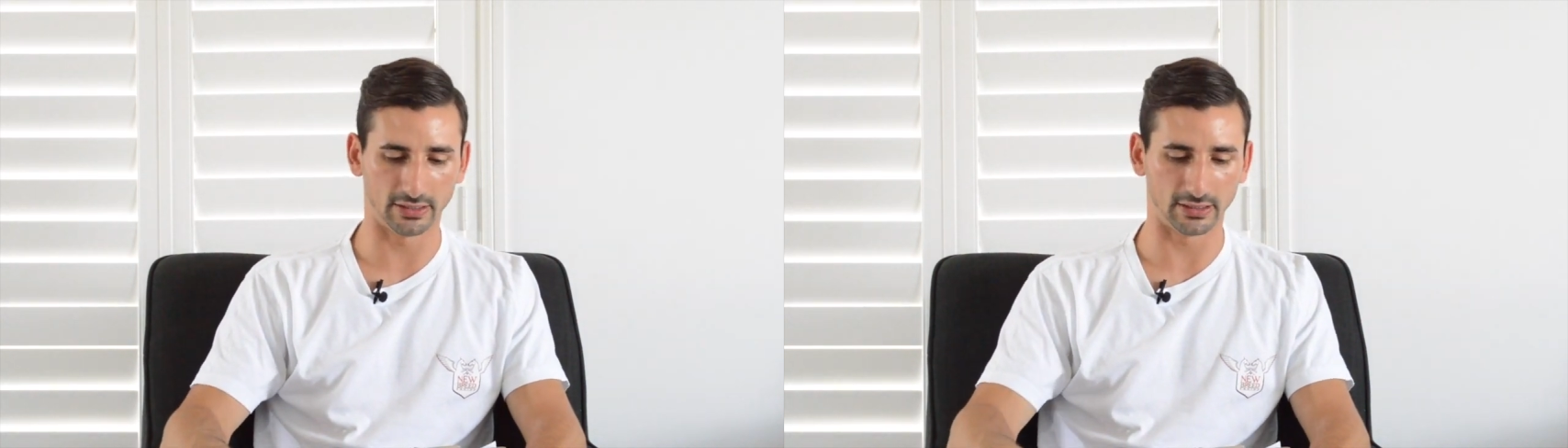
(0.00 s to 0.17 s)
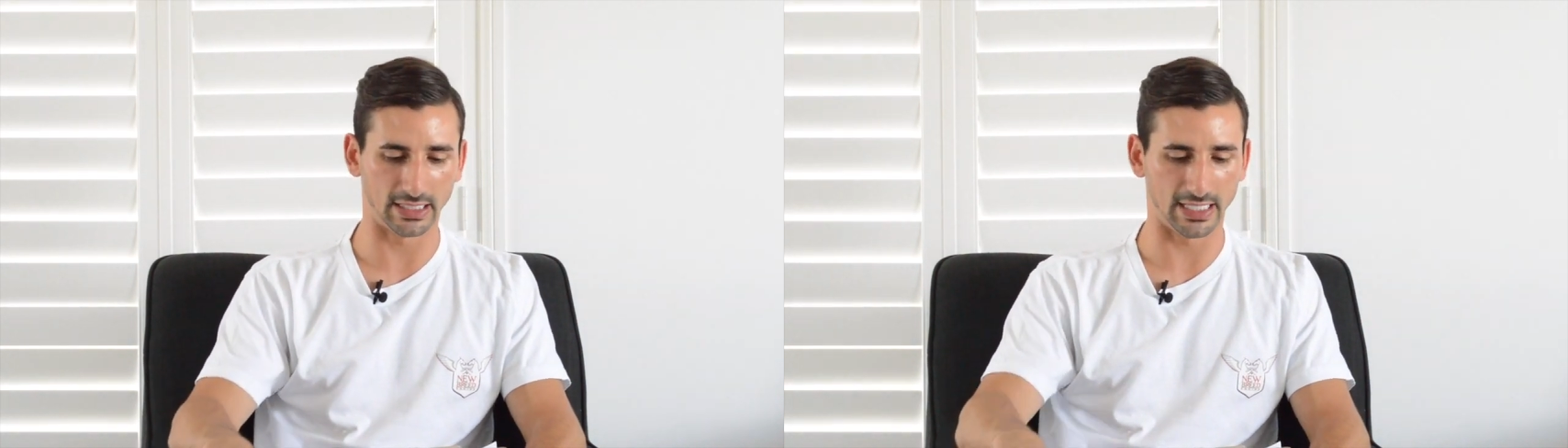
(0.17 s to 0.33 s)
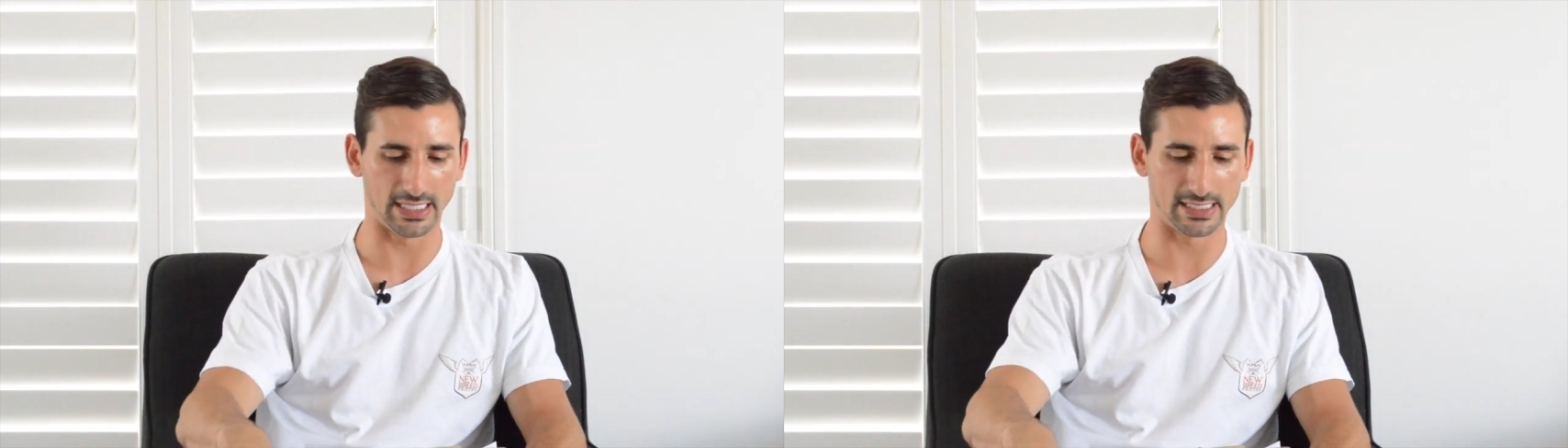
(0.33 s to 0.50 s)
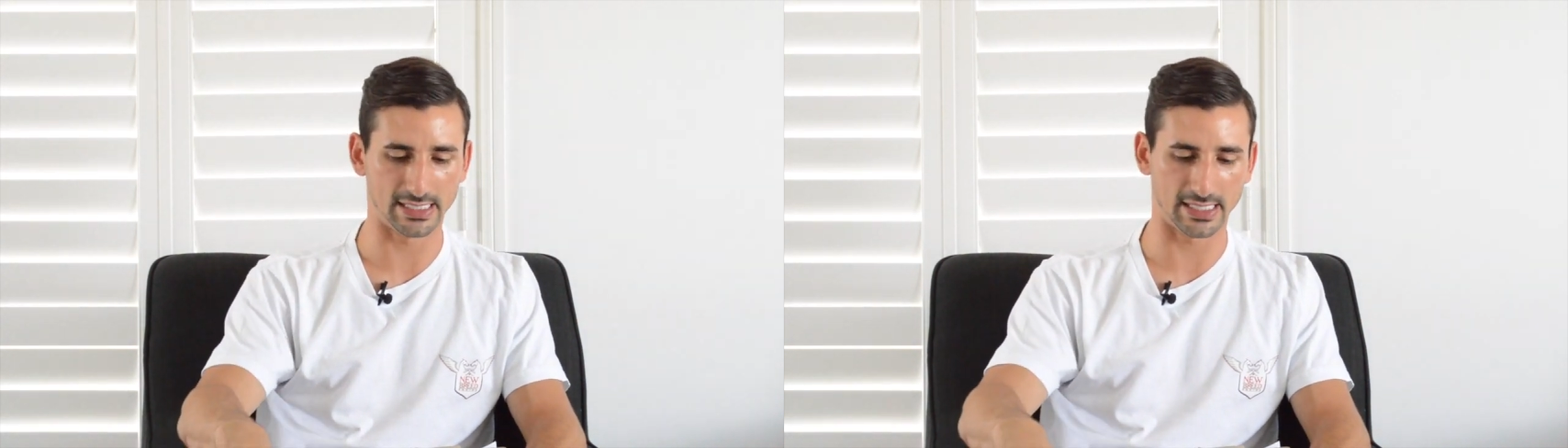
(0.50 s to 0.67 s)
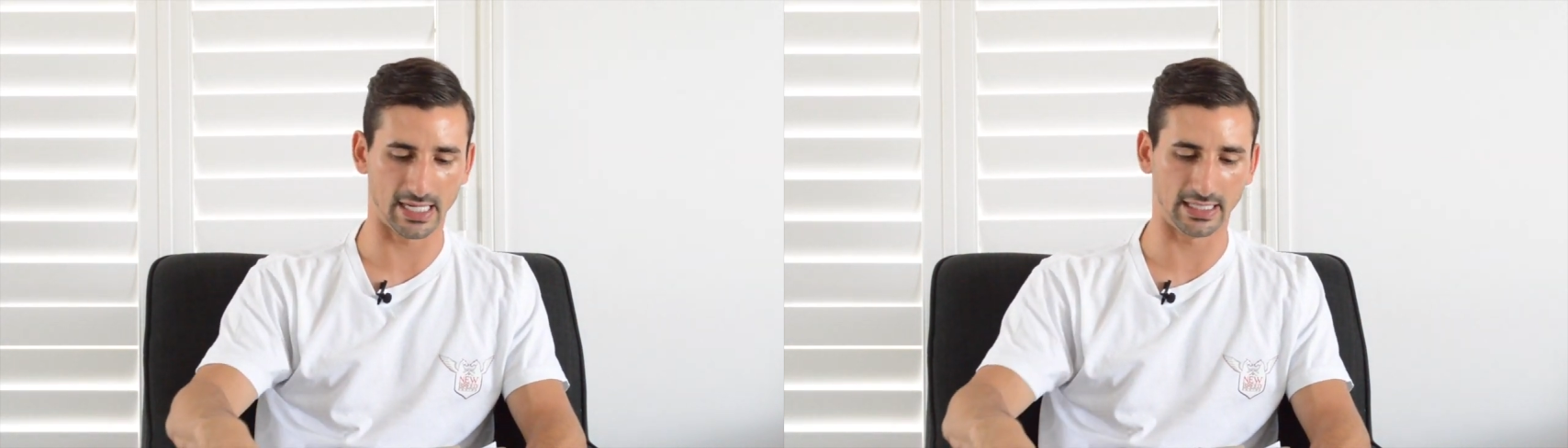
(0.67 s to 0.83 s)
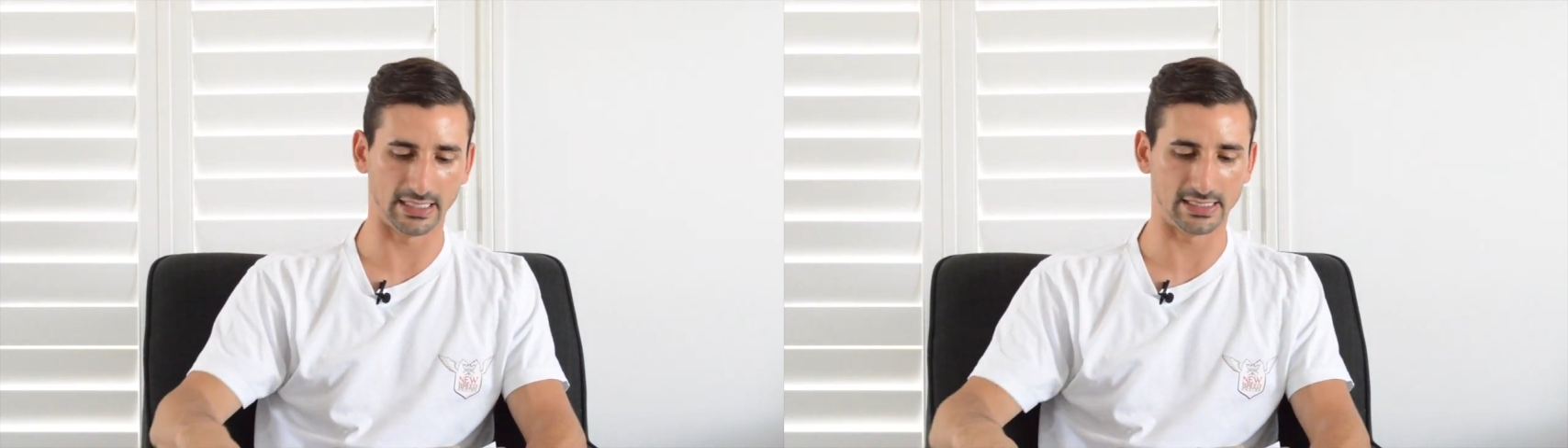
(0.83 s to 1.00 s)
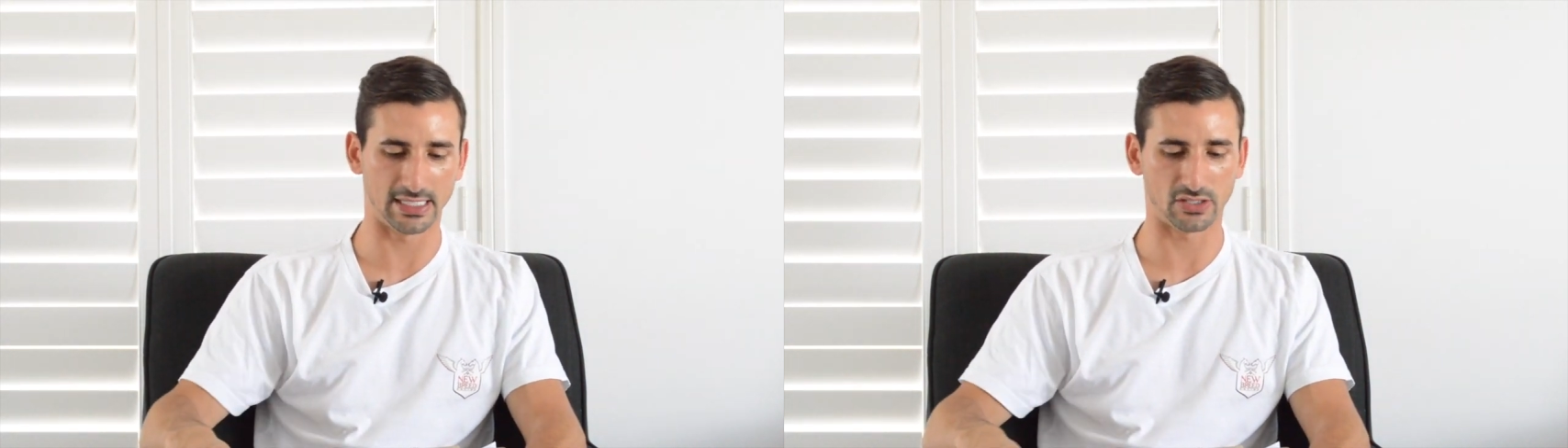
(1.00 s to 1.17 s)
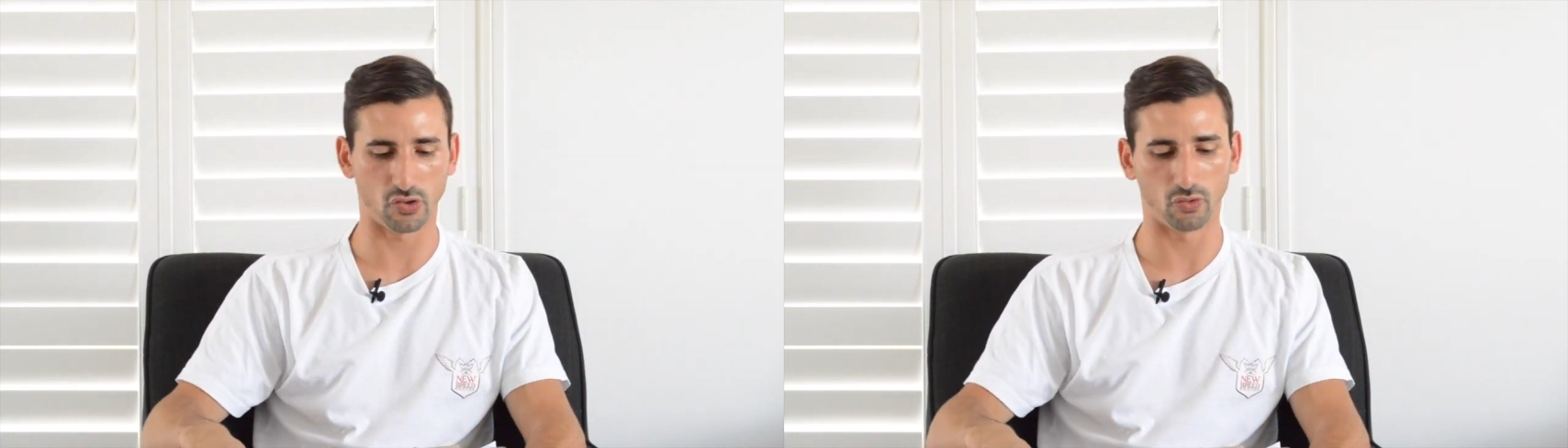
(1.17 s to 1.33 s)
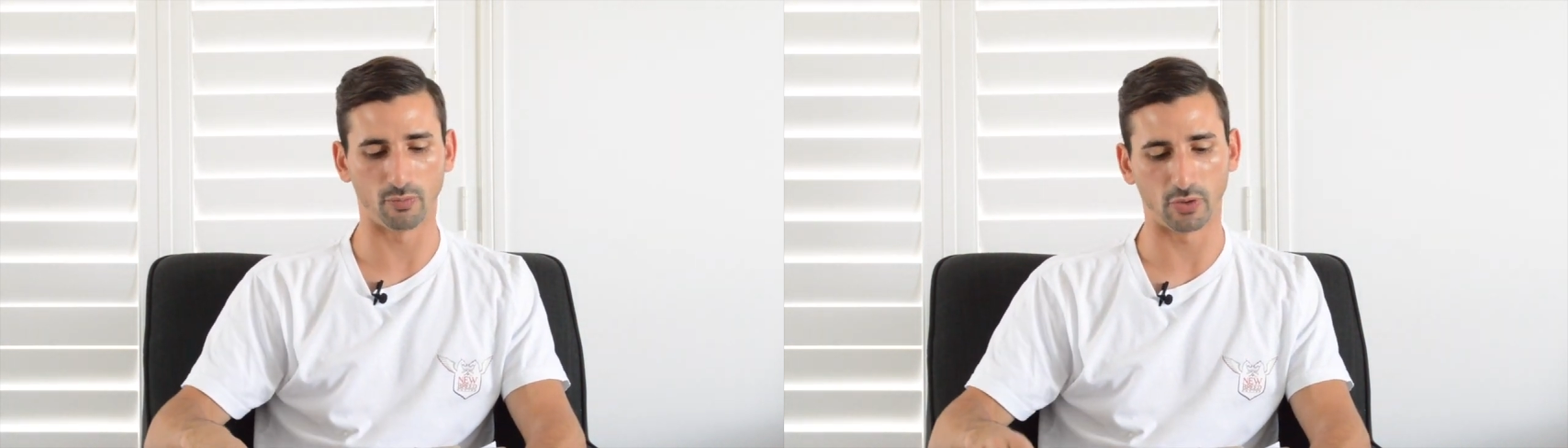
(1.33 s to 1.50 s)
and he
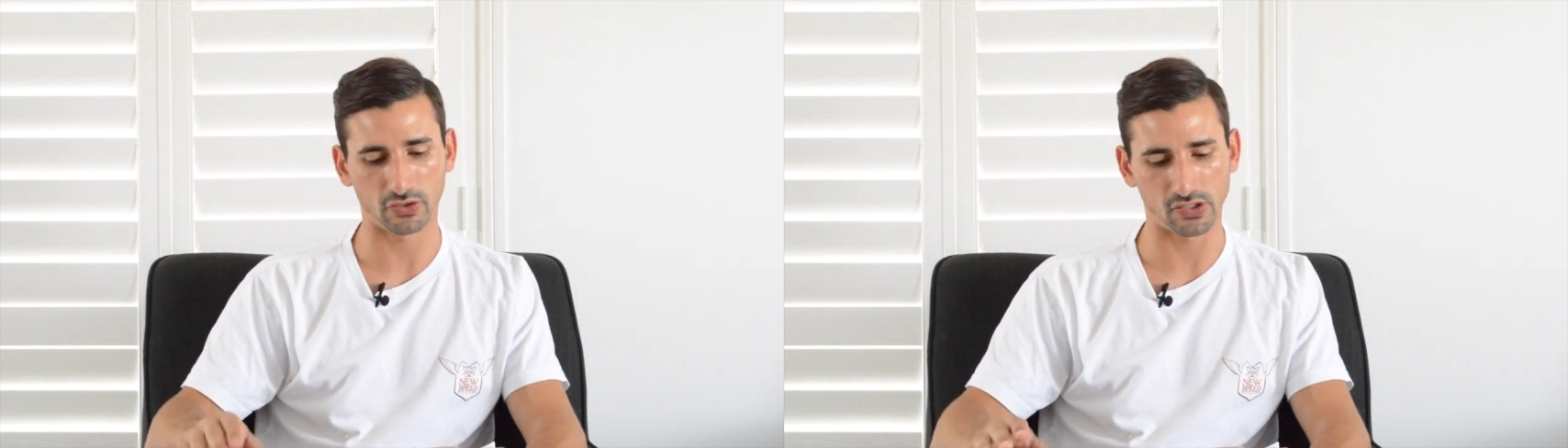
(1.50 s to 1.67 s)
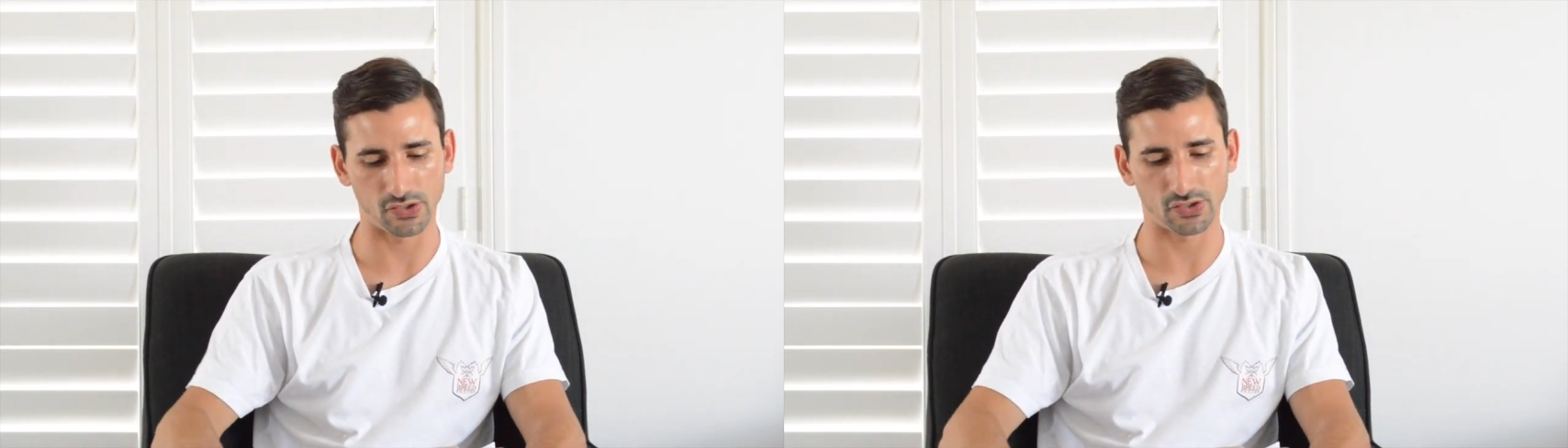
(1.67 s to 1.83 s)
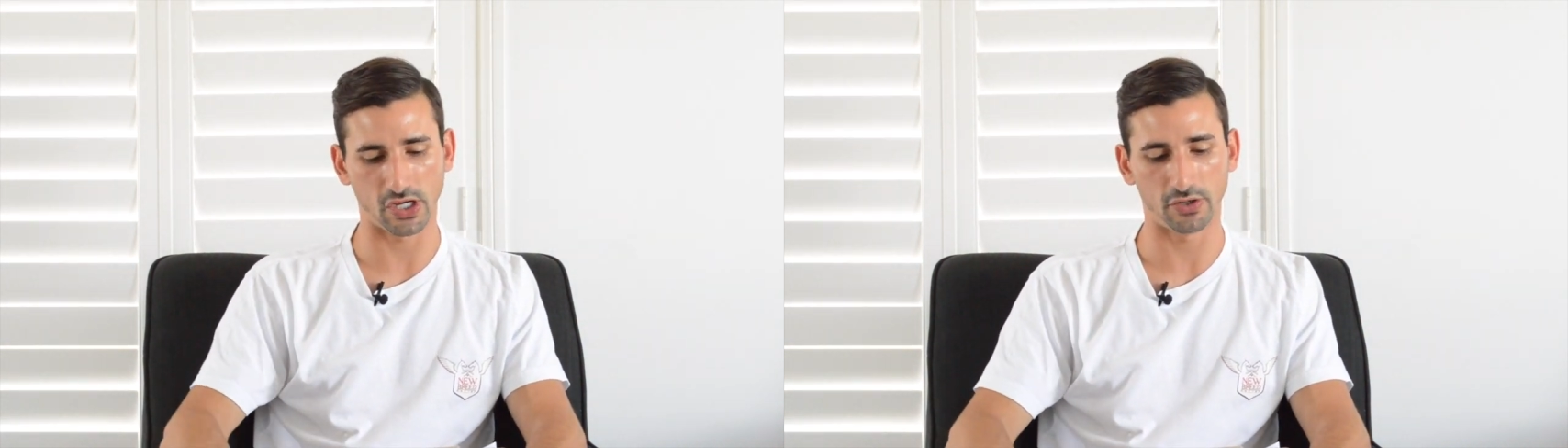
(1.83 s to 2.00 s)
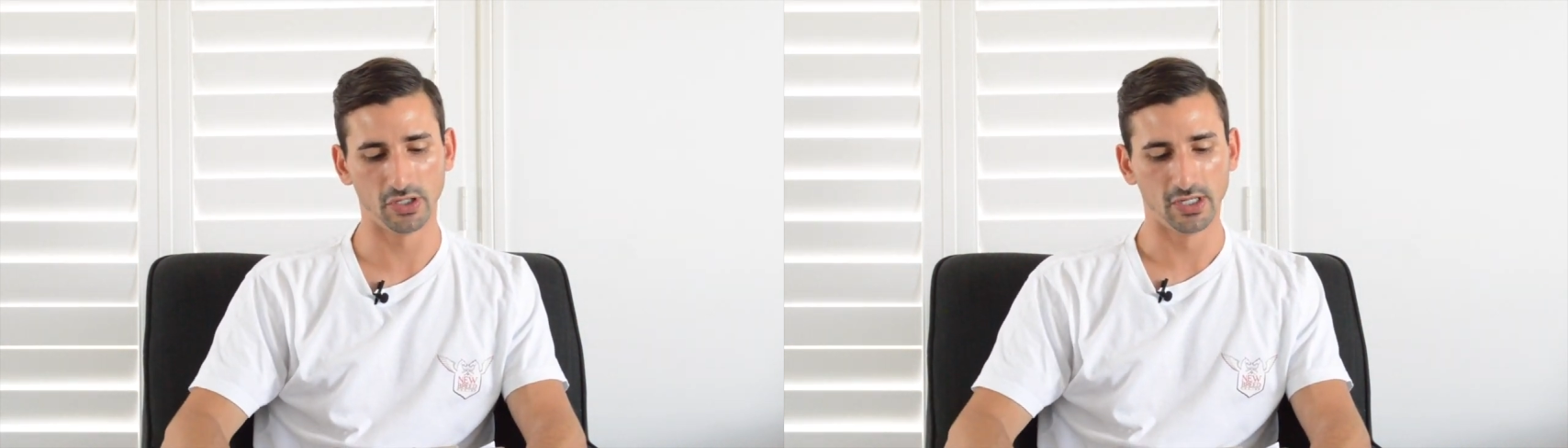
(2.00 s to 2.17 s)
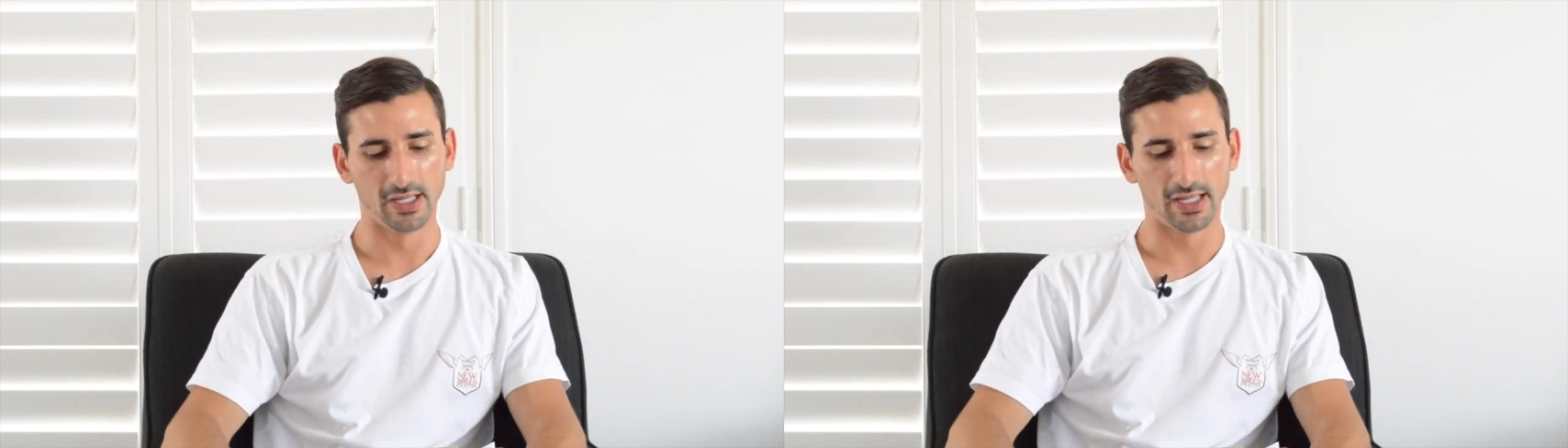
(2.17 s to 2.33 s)
ticks all the boxes. So